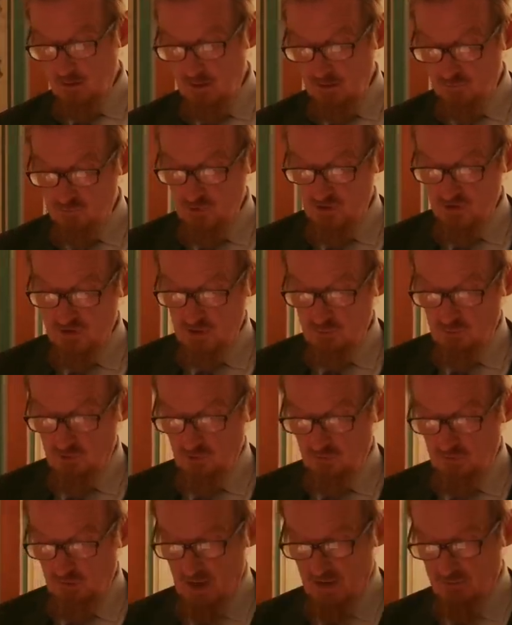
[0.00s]
if regime
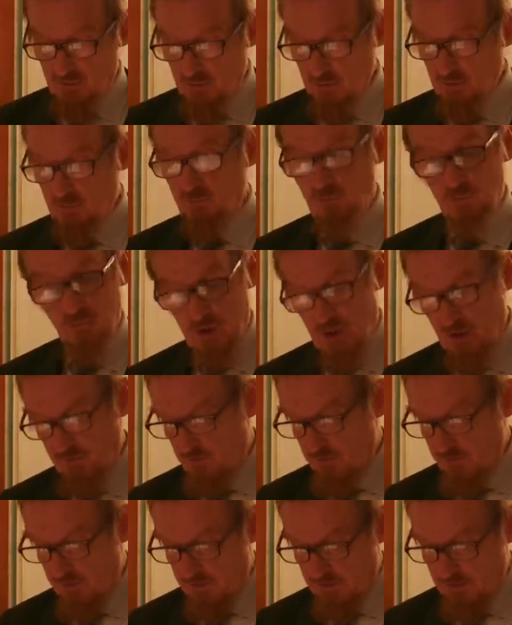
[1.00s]
survival,
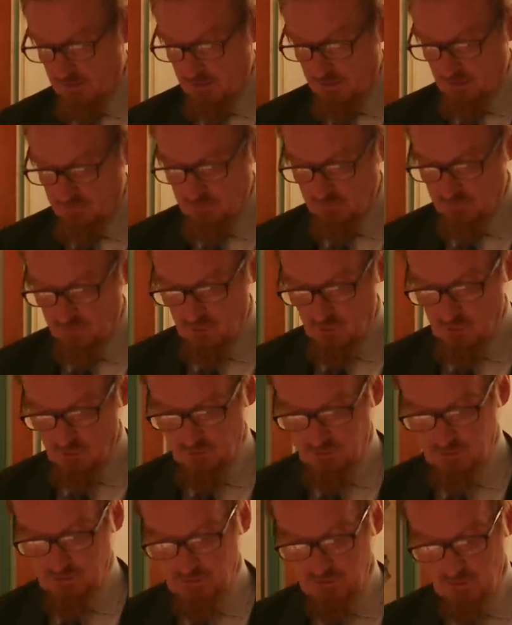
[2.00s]
rather than love of
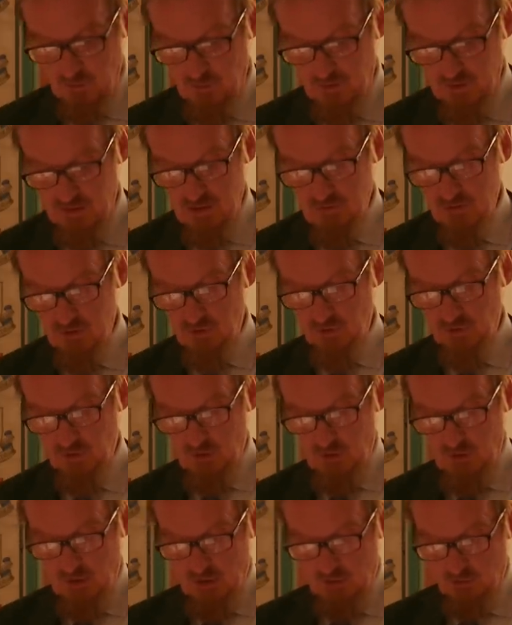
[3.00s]
God and the believers,
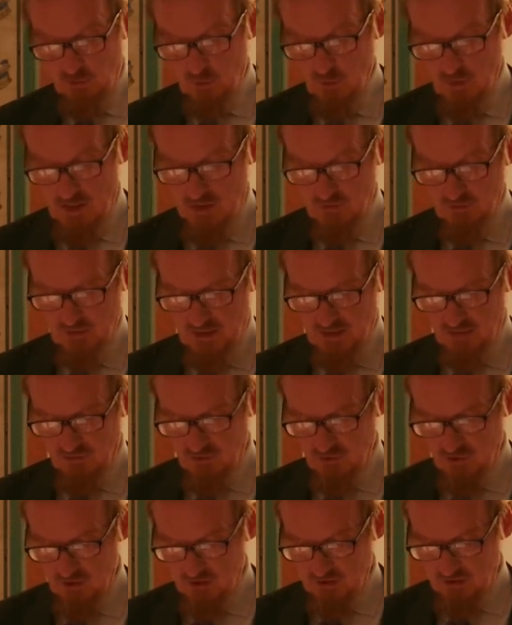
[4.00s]
sways
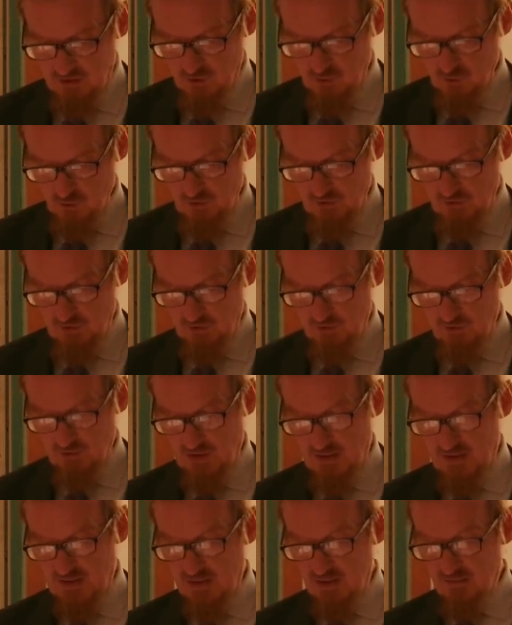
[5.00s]
exegetic choices
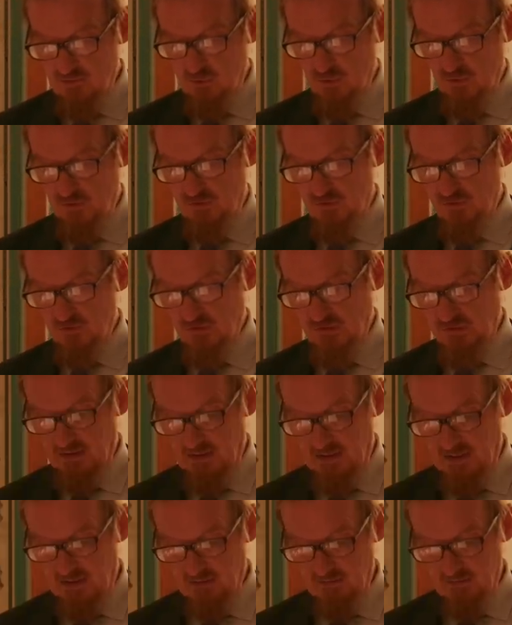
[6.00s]
and influences
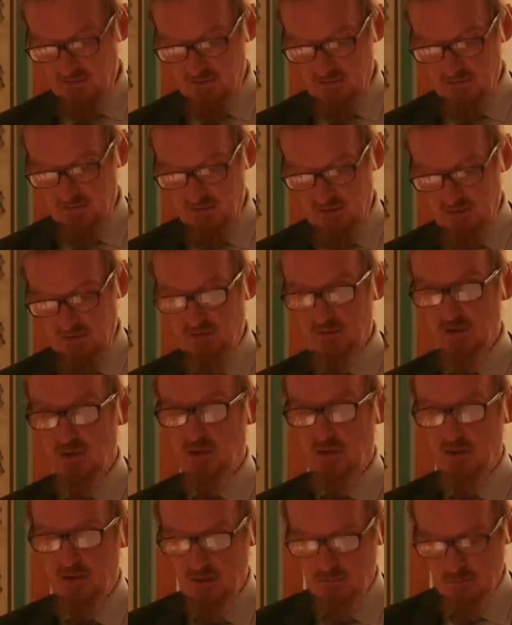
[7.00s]
qiyas,
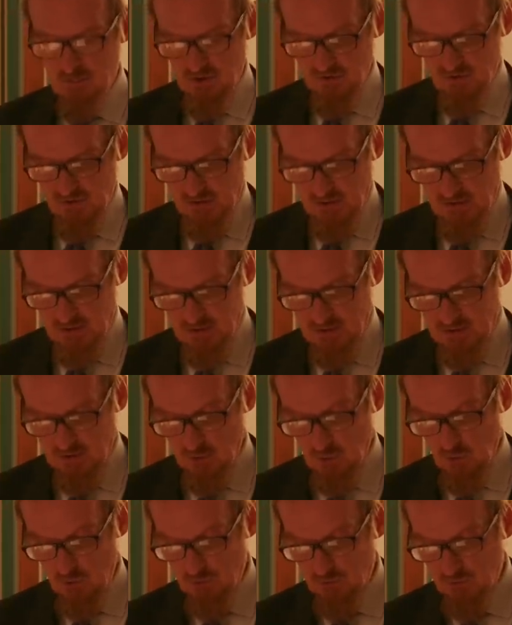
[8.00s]
istihsan, maslaha
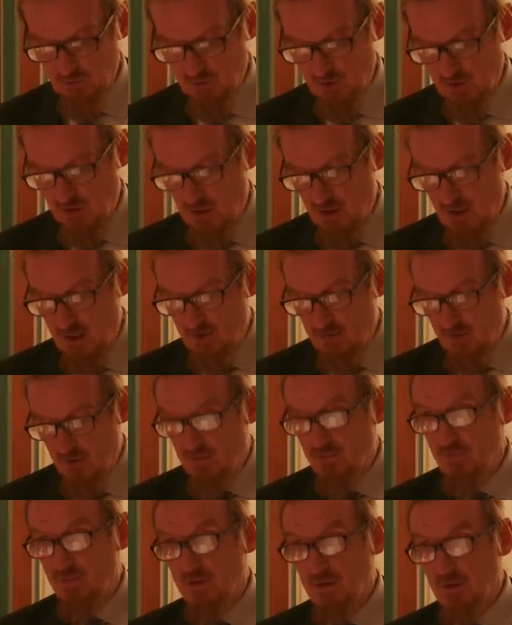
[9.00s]
and urf,
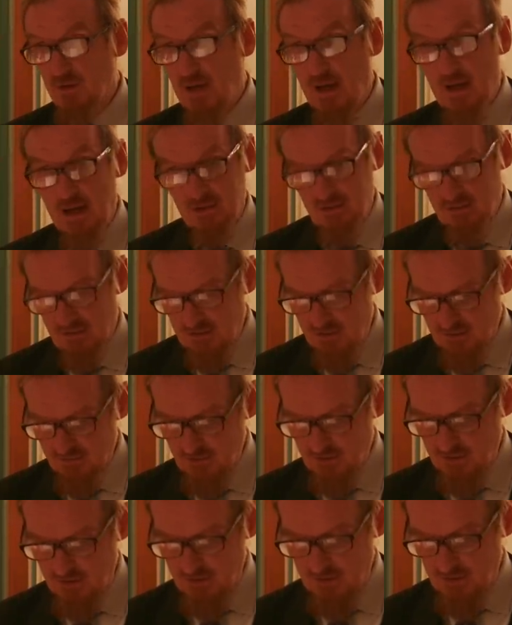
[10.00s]
then fiqh as
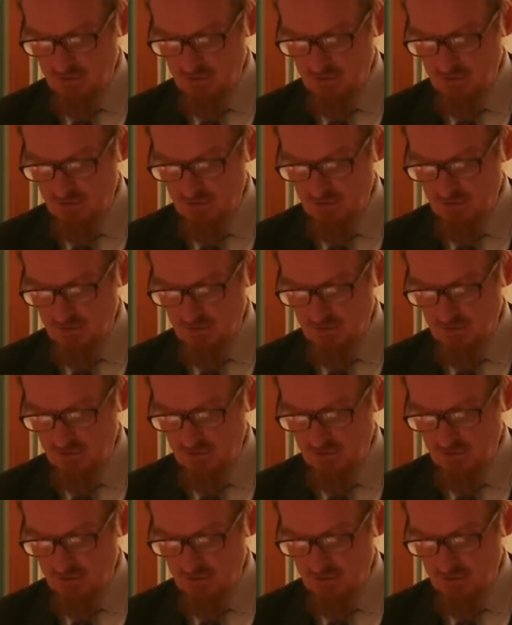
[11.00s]
classically